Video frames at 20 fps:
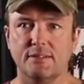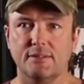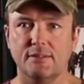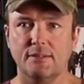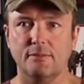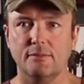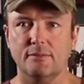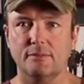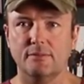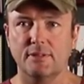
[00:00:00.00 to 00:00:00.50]

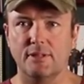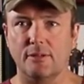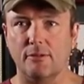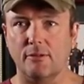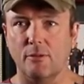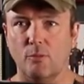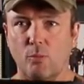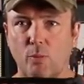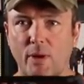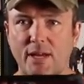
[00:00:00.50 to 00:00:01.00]
It
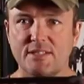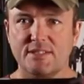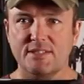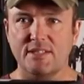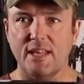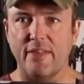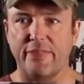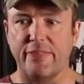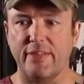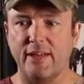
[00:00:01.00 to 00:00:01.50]
literally weighs
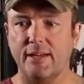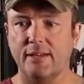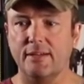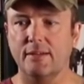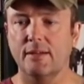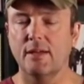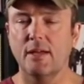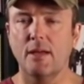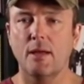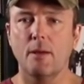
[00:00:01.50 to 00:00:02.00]
nothing,
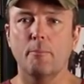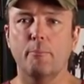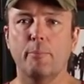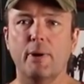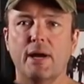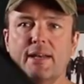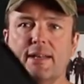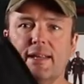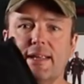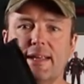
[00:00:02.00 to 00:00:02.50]

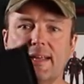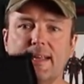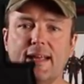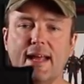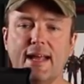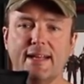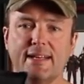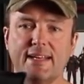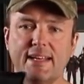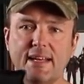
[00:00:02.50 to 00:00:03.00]
but it
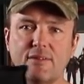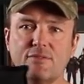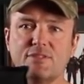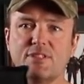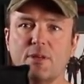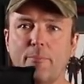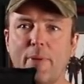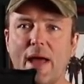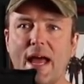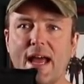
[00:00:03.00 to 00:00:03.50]
gives
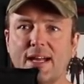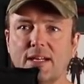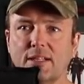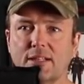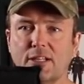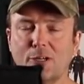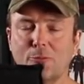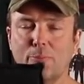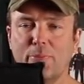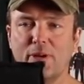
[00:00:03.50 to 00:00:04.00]
the bag a
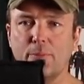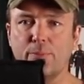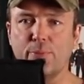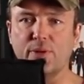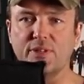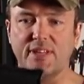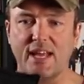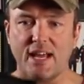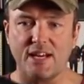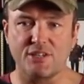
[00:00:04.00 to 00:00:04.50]
little bit of
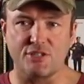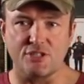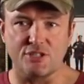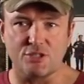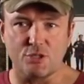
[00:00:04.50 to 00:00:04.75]
protection.